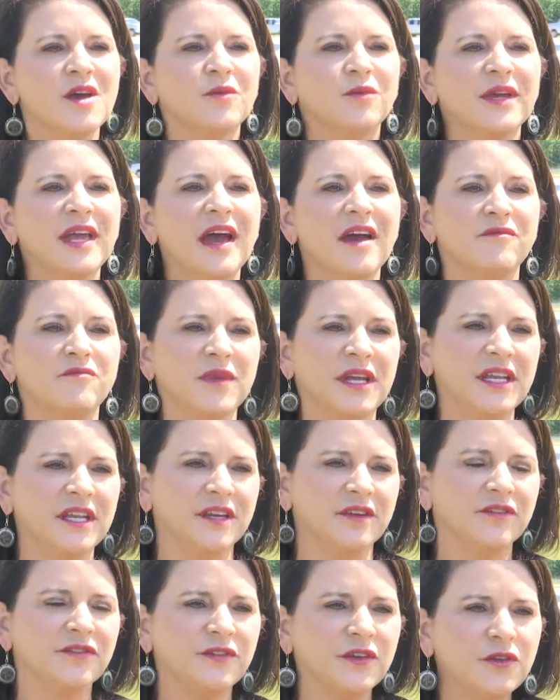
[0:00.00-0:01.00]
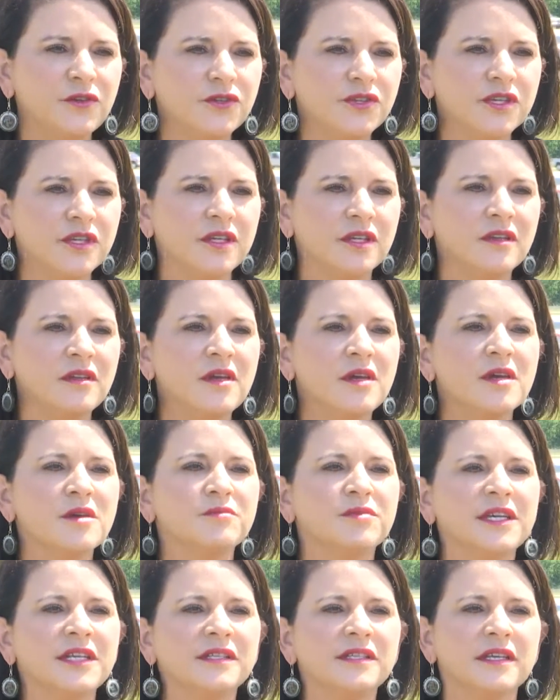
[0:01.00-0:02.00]
we have Media Fusion,
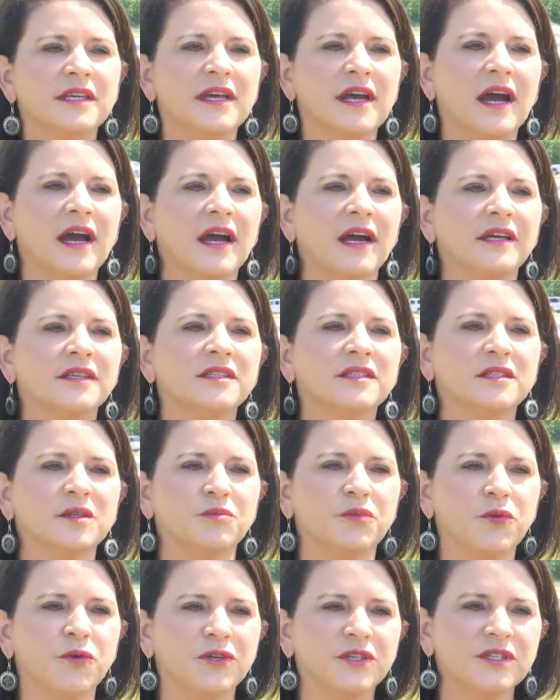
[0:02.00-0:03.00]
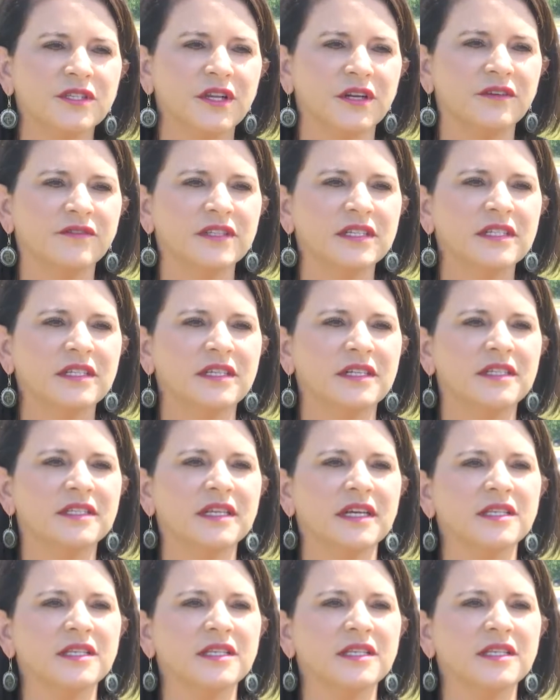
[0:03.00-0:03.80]
PCI's support services,